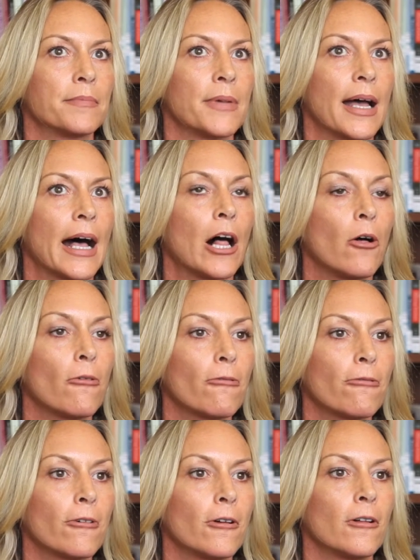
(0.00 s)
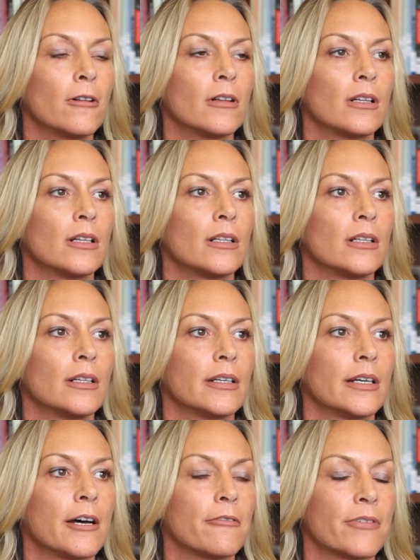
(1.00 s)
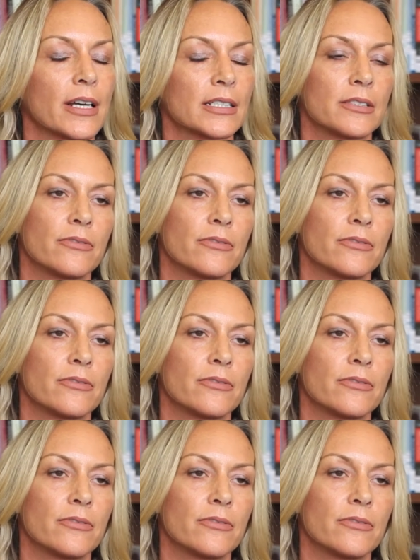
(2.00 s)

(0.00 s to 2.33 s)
helpful, effective